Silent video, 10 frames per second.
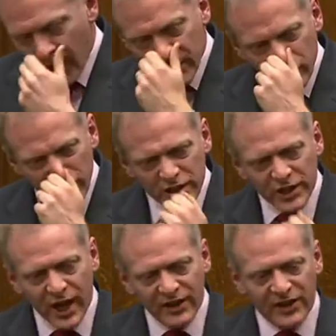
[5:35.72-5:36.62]
And the
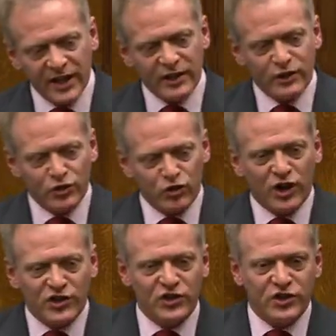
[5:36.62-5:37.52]
reason that I think
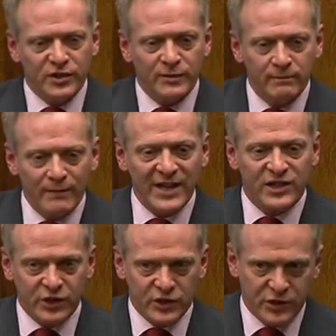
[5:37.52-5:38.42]
trust
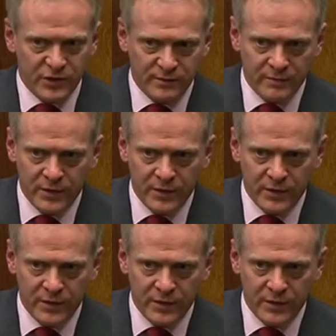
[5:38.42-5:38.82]
matters,